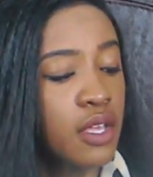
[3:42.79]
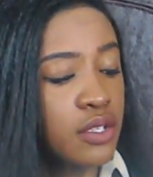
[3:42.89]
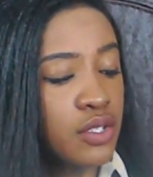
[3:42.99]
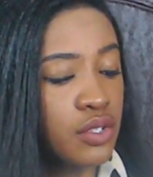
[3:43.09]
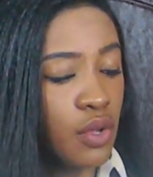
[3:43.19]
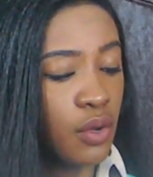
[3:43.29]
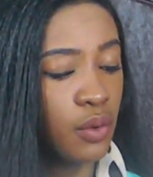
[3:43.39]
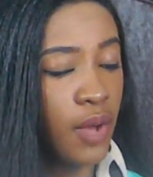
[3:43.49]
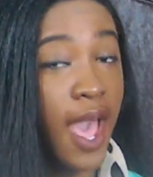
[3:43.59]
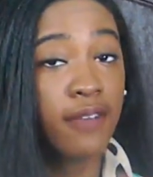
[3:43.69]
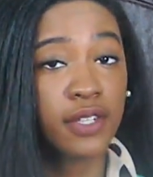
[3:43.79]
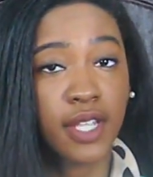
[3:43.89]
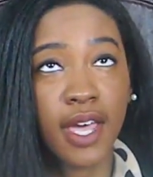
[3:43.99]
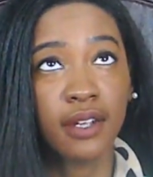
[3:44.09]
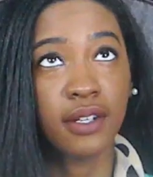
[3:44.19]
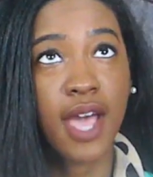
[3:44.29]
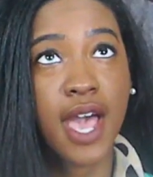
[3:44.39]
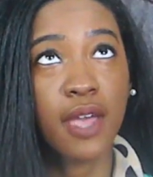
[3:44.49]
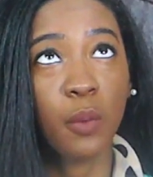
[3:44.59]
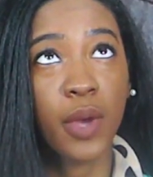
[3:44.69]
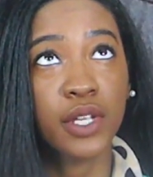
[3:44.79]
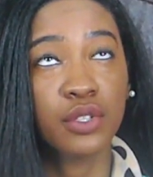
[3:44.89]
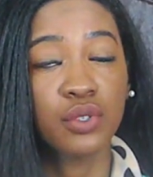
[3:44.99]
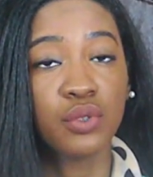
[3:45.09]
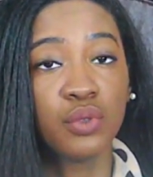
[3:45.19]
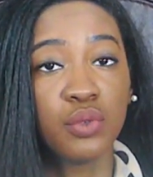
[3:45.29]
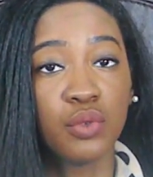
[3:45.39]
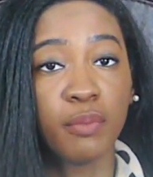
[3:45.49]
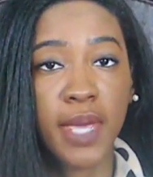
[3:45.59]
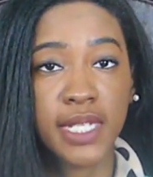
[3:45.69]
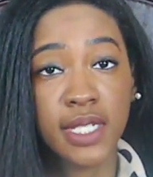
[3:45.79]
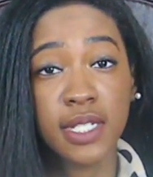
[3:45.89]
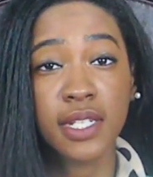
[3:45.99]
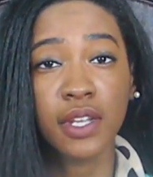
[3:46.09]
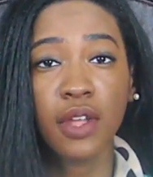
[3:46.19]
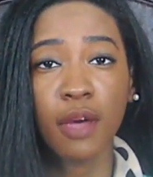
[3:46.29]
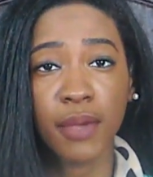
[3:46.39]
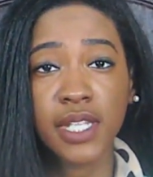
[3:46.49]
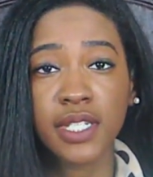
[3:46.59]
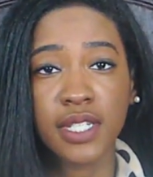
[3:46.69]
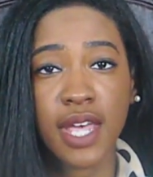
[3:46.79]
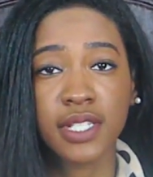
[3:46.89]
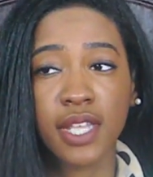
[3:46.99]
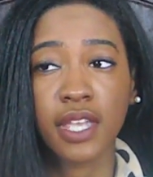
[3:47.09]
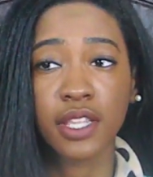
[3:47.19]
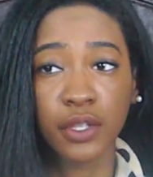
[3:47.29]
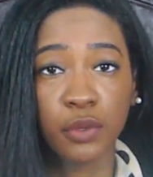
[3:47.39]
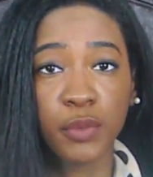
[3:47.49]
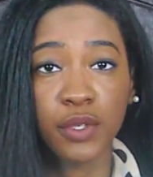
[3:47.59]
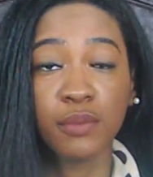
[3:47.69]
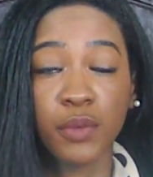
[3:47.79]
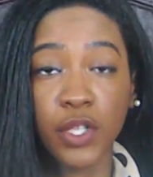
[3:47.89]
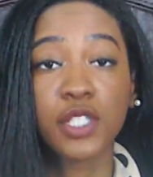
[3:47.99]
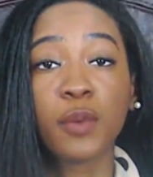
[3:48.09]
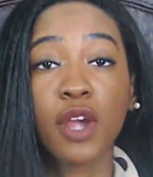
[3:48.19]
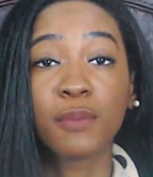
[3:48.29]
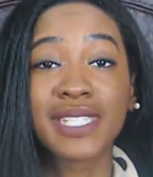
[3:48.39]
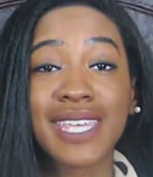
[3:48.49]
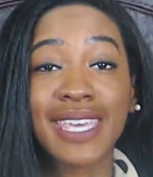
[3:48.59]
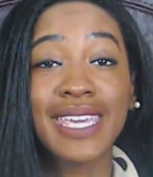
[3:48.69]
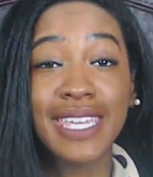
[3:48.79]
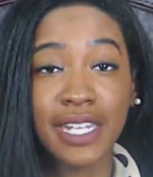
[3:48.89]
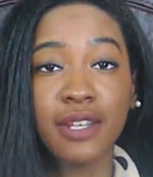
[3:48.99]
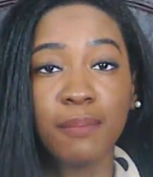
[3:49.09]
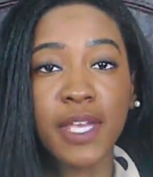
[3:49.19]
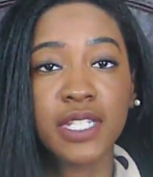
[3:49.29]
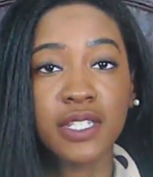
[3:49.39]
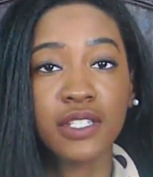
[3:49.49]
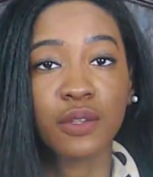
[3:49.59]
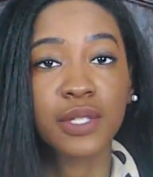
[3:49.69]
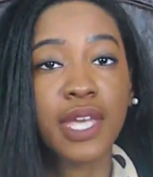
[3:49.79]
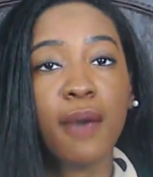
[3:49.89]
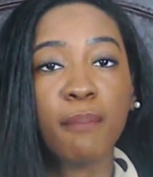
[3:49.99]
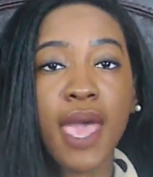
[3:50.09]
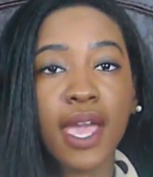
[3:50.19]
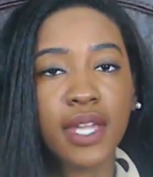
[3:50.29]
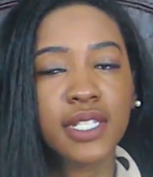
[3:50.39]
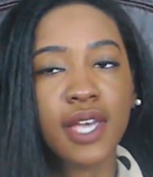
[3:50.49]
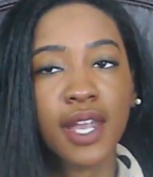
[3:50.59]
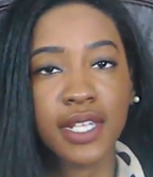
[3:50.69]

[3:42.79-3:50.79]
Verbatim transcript: So after that, I went to Macy's, and you know Macy's has like little beauty departments like in Macy's, so it's got MAC and it's got